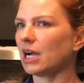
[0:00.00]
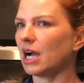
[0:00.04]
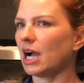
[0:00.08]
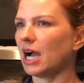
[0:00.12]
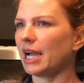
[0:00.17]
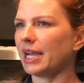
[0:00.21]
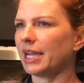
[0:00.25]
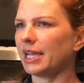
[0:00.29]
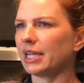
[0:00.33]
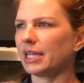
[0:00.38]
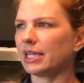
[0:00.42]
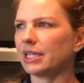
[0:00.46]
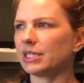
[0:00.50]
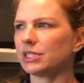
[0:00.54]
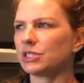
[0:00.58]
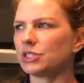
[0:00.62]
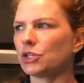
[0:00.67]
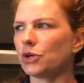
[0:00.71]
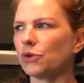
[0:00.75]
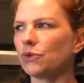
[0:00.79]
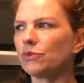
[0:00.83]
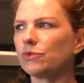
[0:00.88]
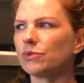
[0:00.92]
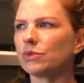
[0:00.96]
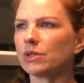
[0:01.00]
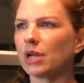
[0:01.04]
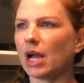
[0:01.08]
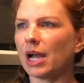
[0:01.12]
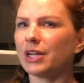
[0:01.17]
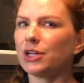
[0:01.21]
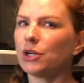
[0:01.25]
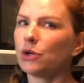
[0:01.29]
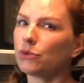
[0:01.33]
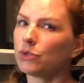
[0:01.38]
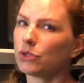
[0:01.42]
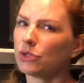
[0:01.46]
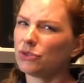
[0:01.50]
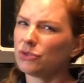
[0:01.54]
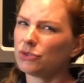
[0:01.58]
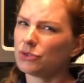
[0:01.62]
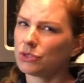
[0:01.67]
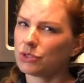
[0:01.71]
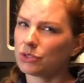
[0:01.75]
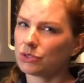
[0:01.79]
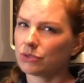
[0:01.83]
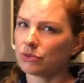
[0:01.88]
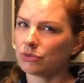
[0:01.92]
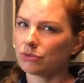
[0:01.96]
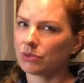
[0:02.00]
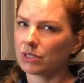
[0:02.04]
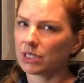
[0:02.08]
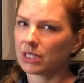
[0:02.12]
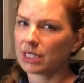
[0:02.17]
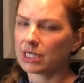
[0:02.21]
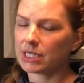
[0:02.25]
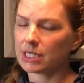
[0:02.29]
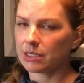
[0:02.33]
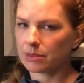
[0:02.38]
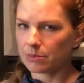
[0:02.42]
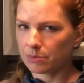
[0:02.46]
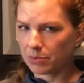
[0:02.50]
I don't use really